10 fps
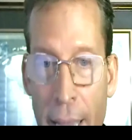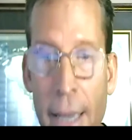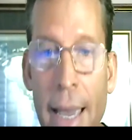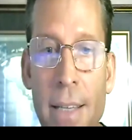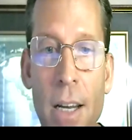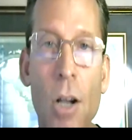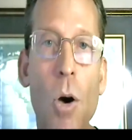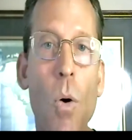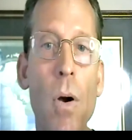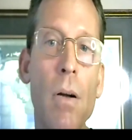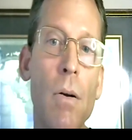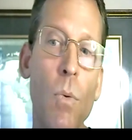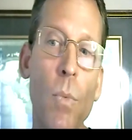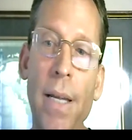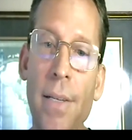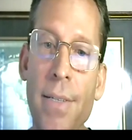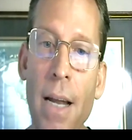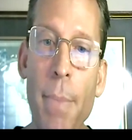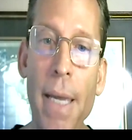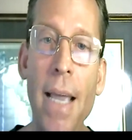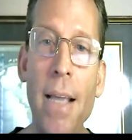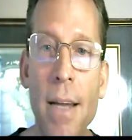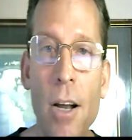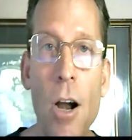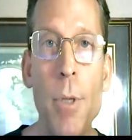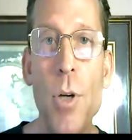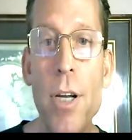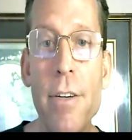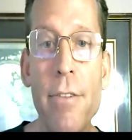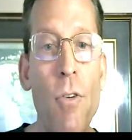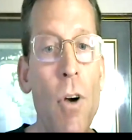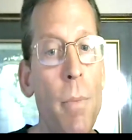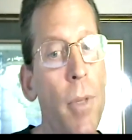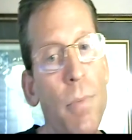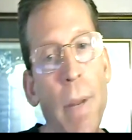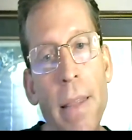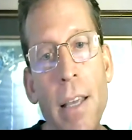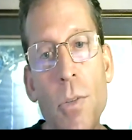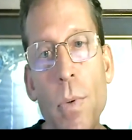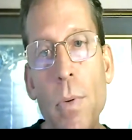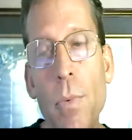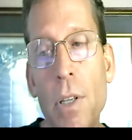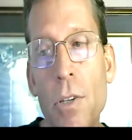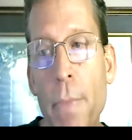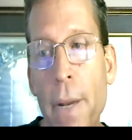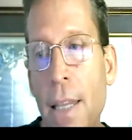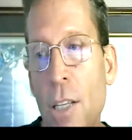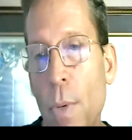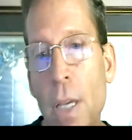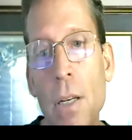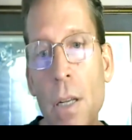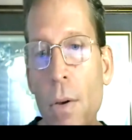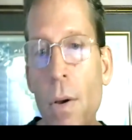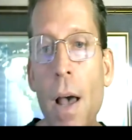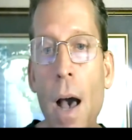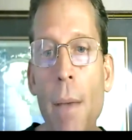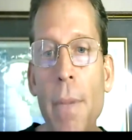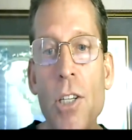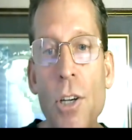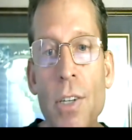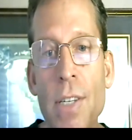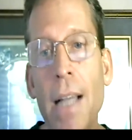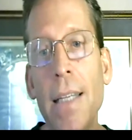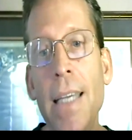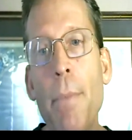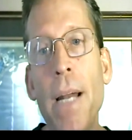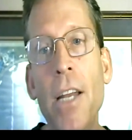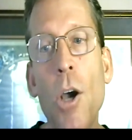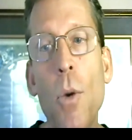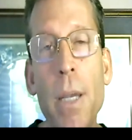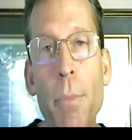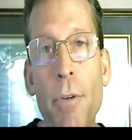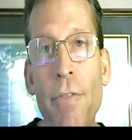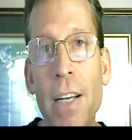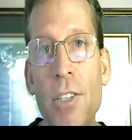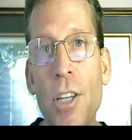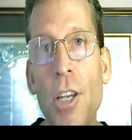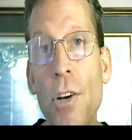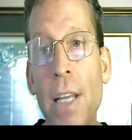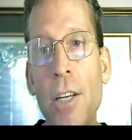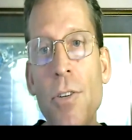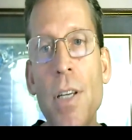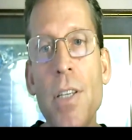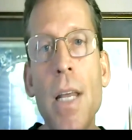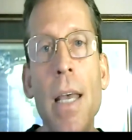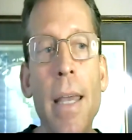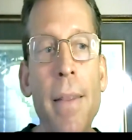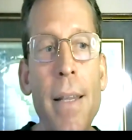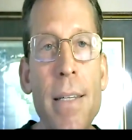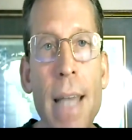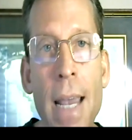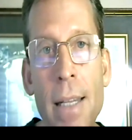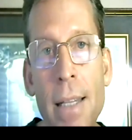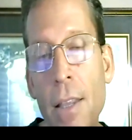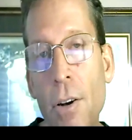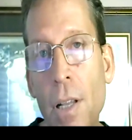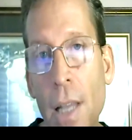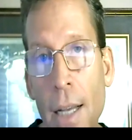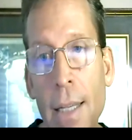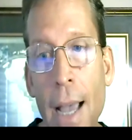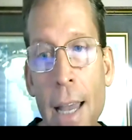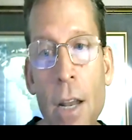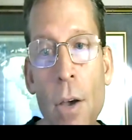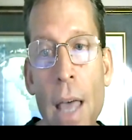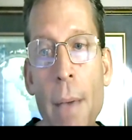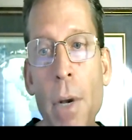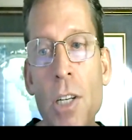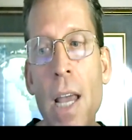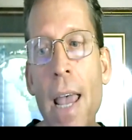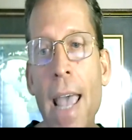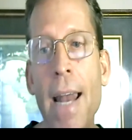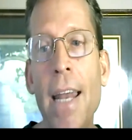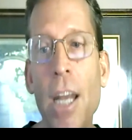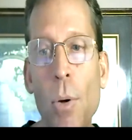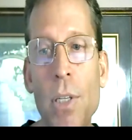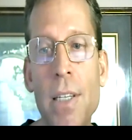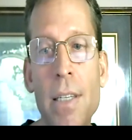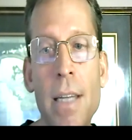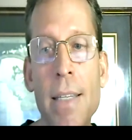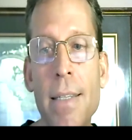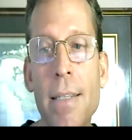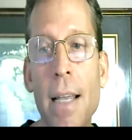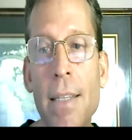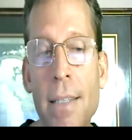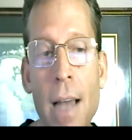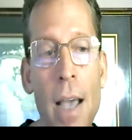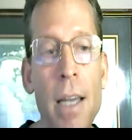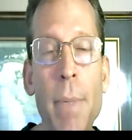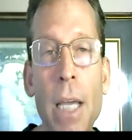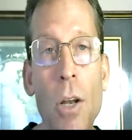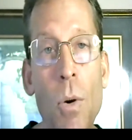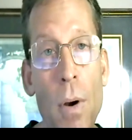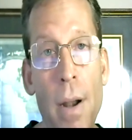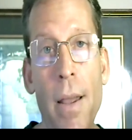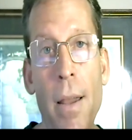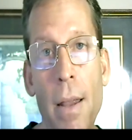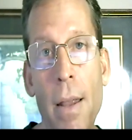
make a case in a court. We can set up a case in an arbitration forum. There's many things. We, there's many things we could do. I'm not sure exactly yet, but I know we can perfect a security interest in this data that they're collecting. I know that much, and I know it's it's, it's not going to be ignored.